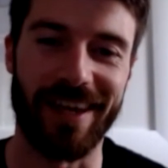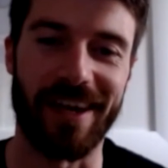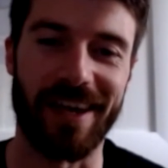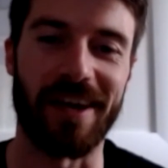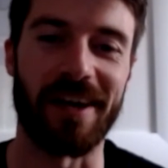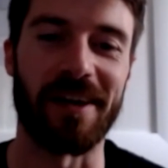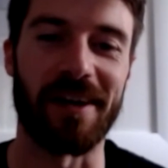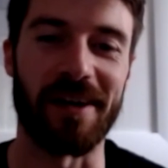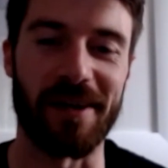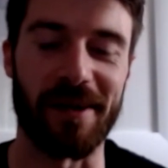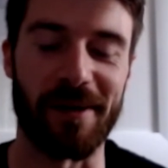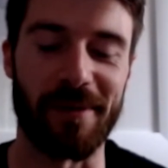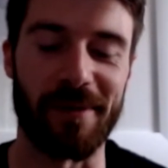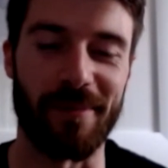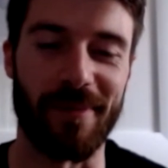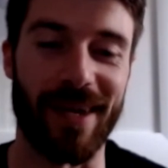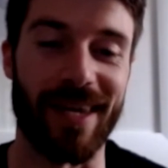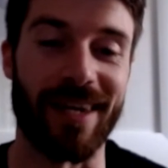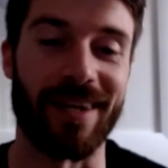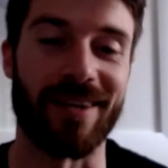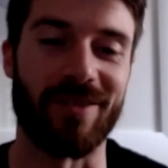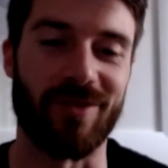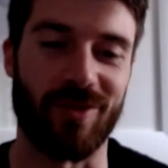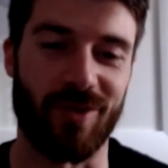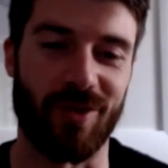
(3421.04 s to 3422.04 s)

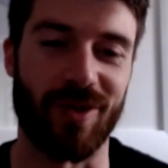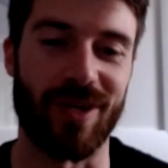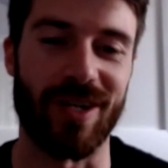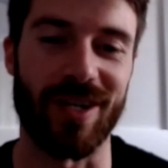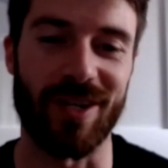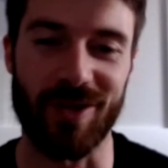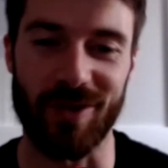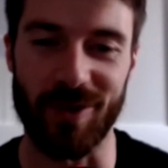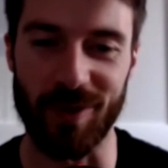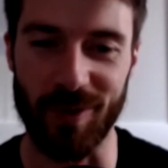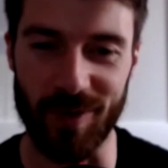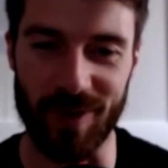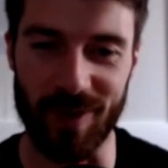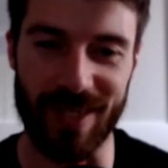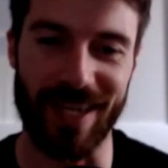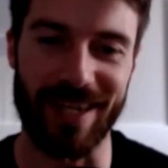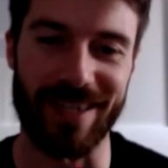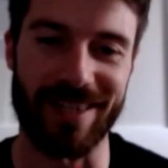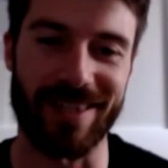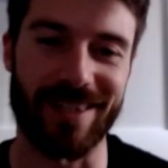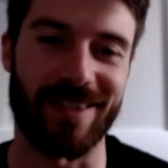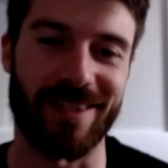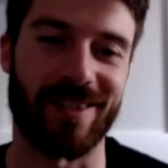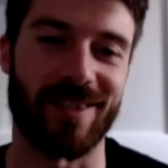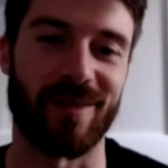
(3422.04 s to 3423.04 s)
in a traditional
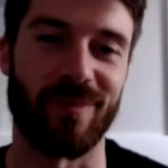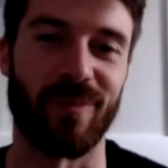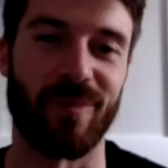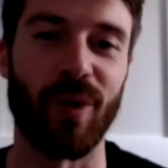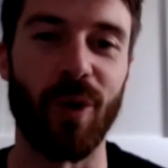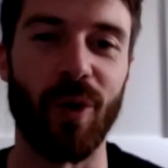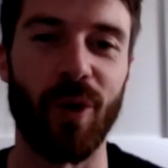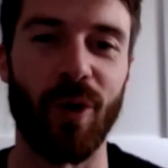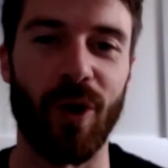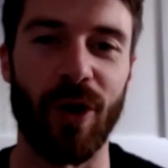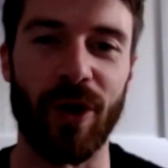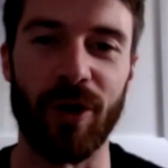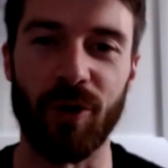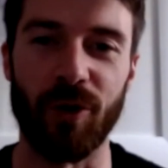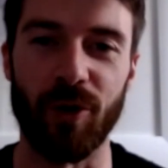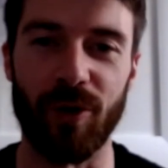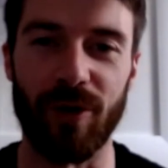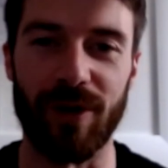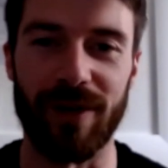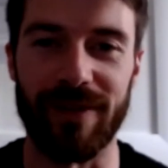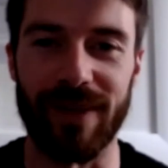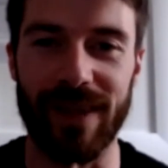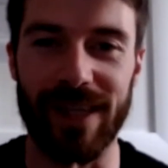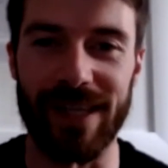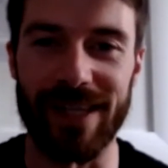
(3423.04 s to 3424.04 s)
sense to support, and
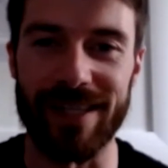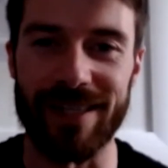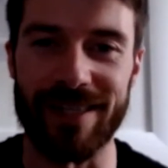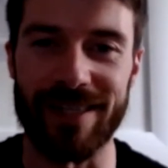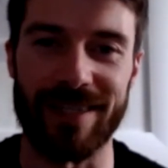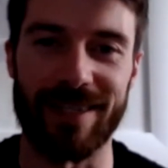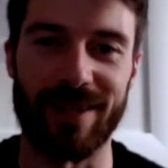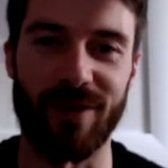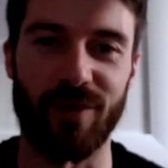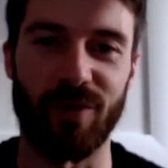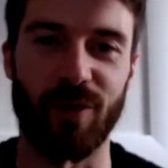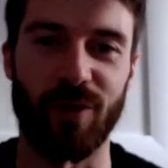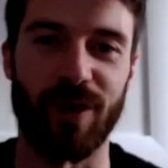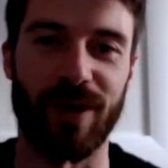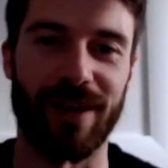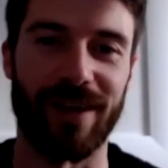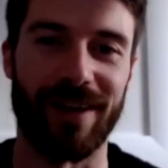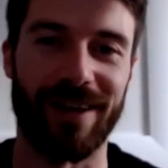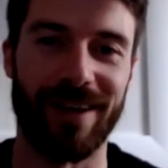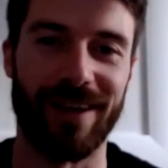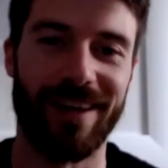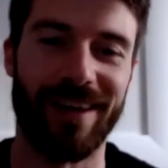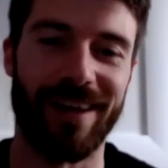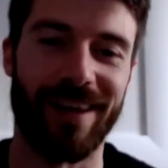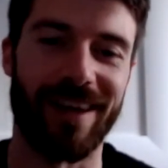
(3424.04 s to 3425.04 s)
all of these different
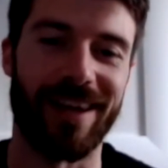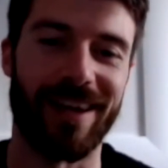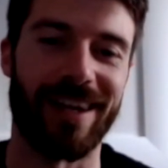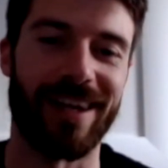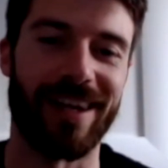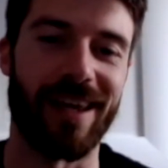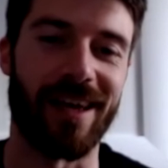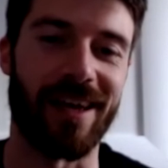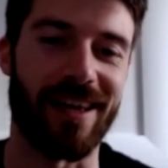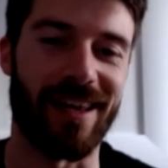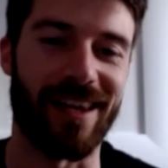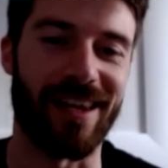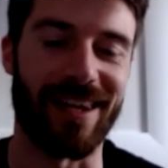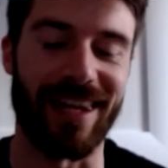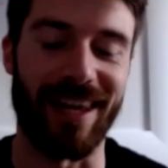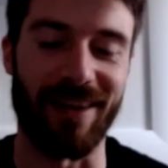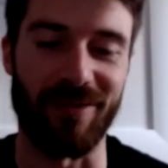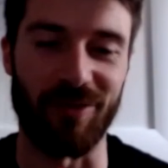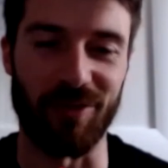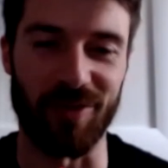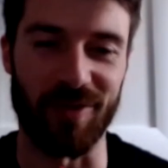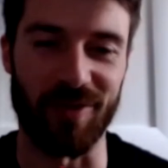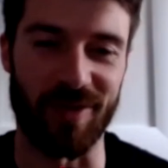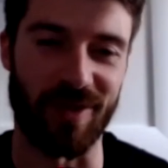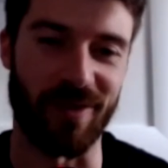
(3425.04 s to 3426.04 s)

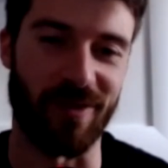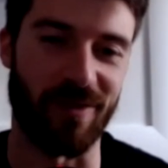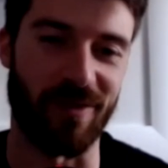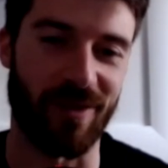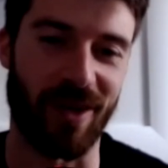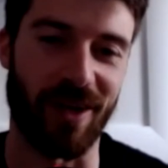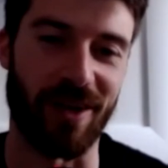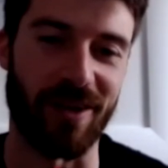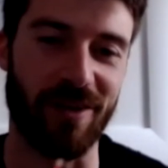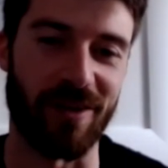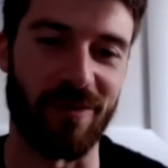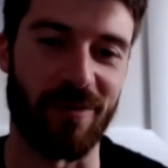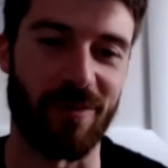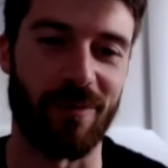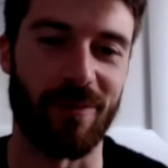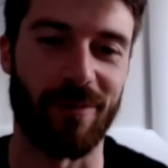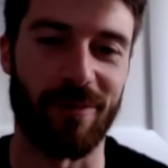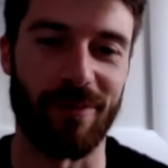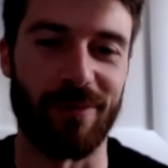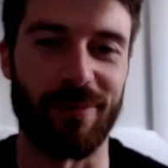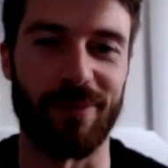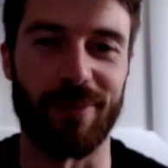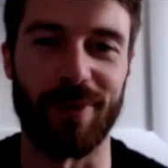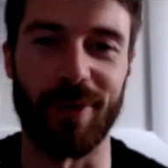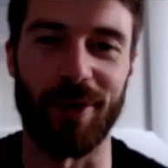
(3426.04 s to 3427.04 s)
levels of kind of
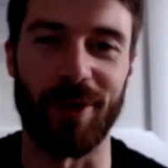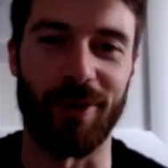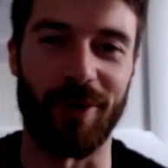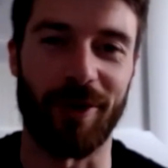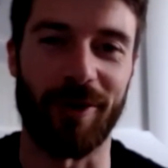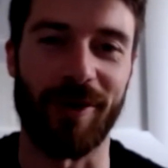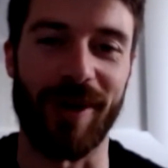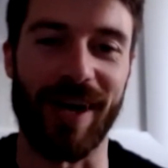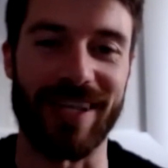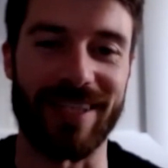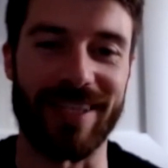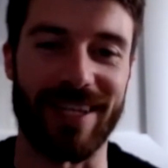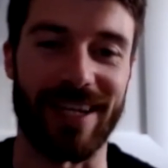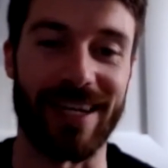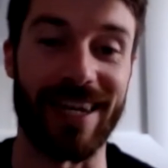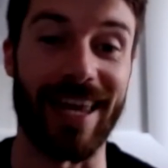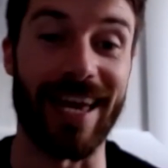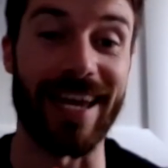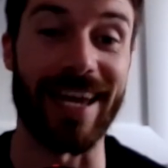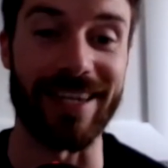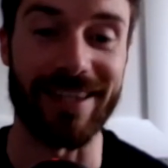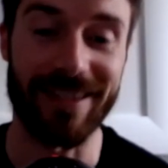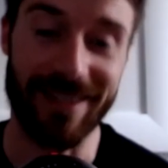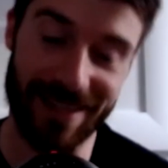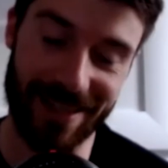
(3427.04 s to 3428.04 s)
bureaucratic
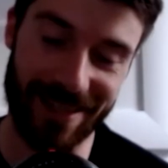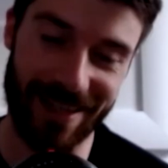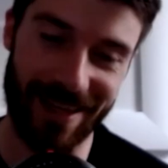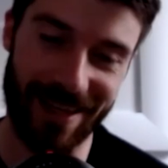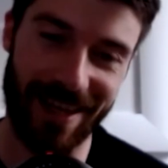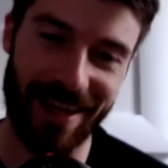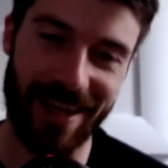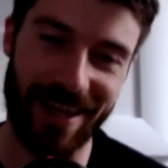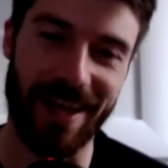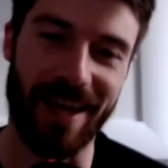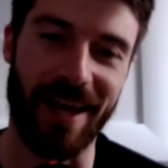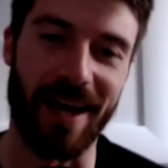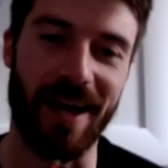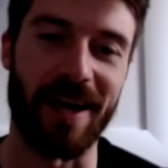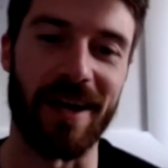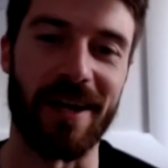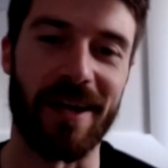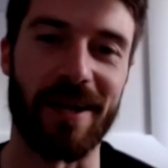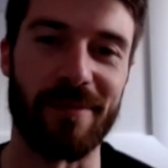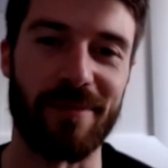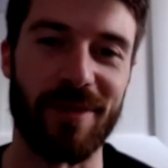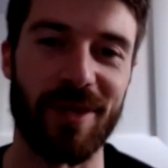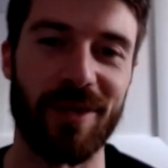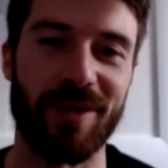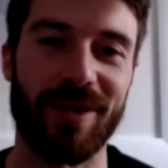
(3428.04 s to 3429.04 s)
layers.
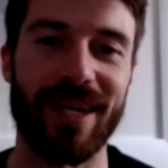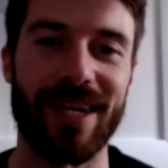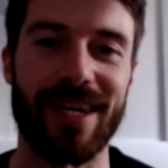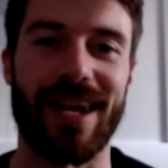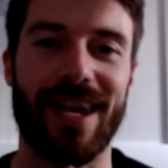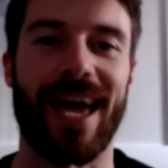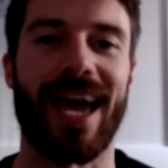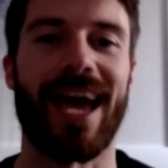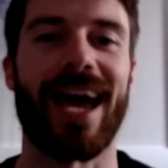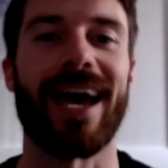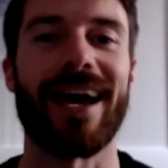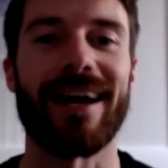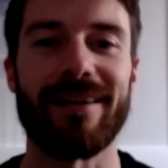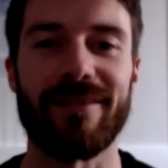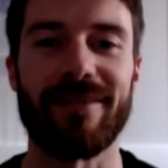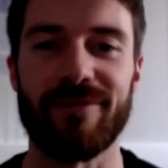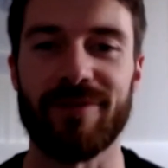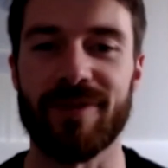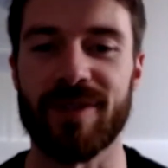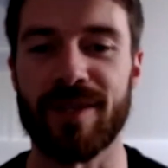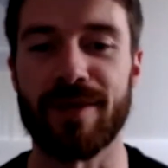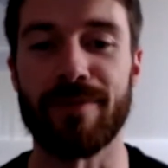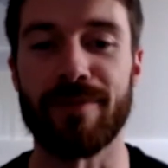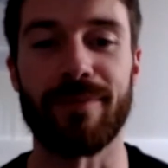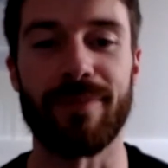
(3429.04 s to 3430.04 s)
You didn't have
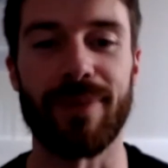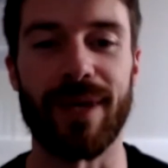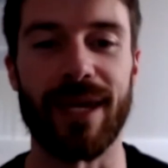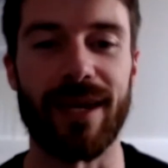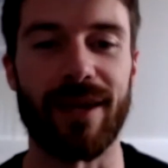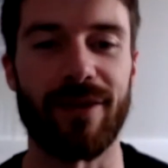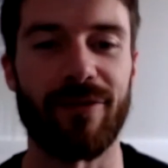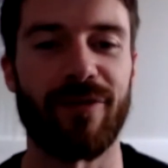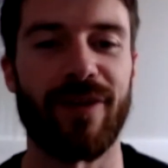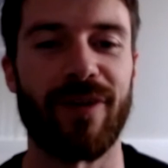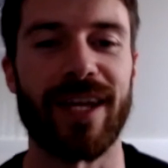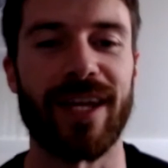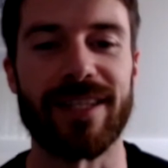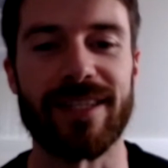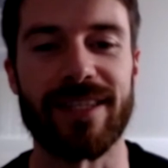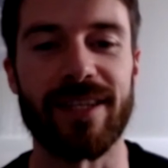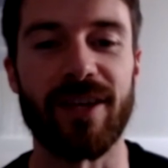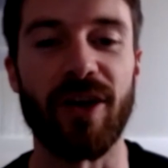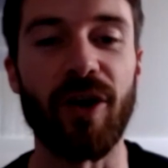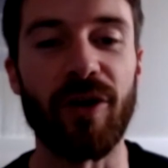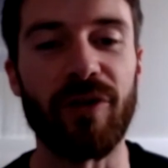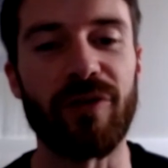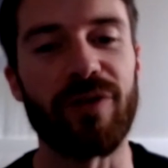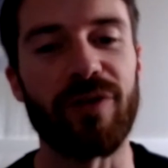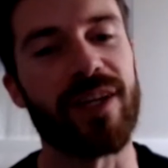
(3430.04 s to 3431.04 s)
some big fancy
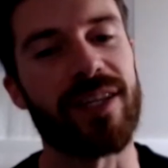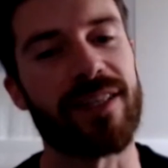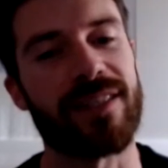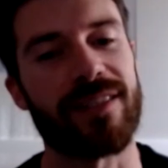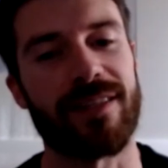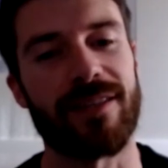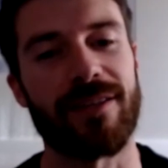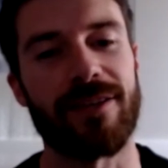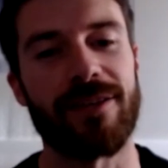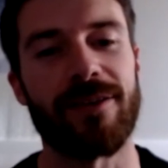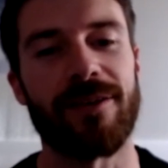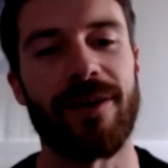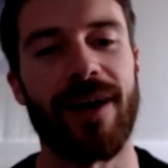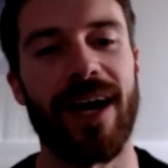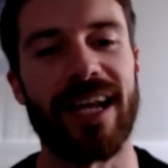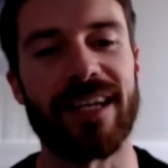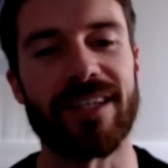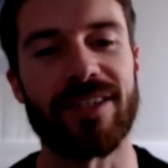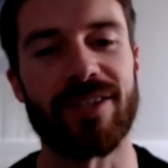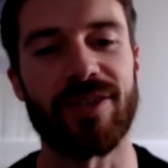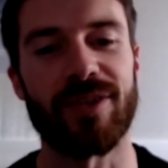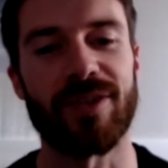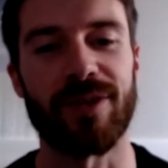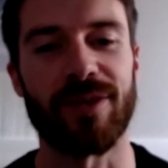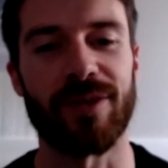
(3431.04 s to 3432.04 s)
office that you had
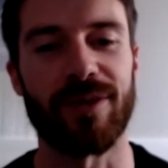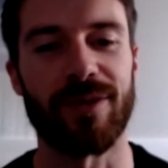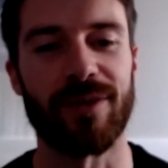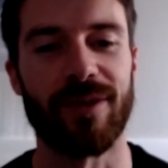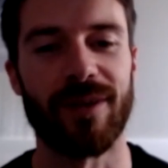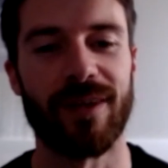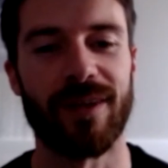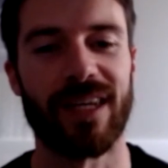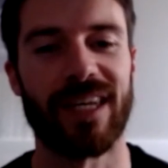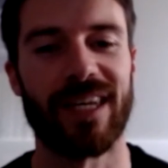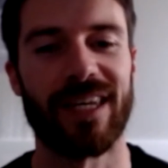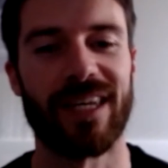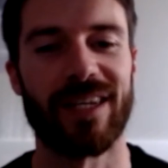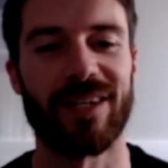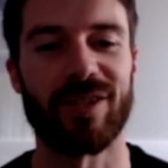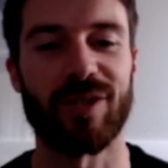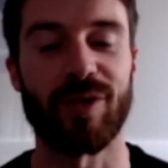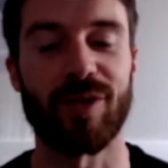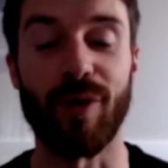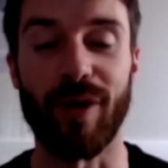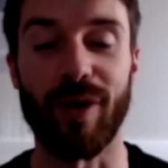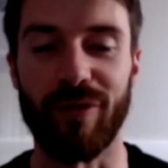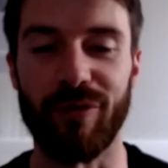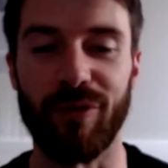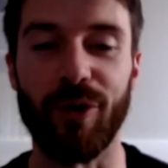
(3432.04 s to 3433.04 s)
to
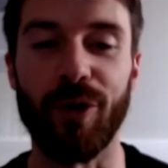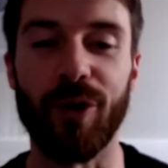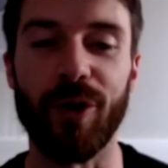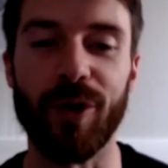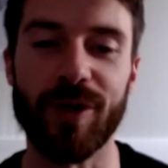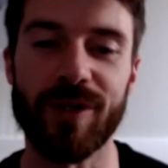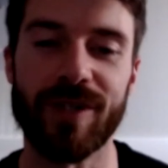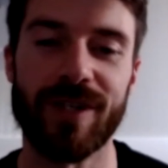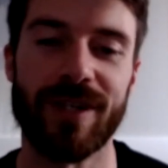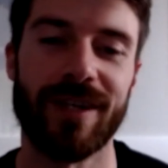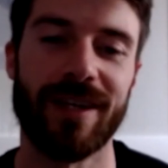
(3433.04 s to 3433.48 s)
afford.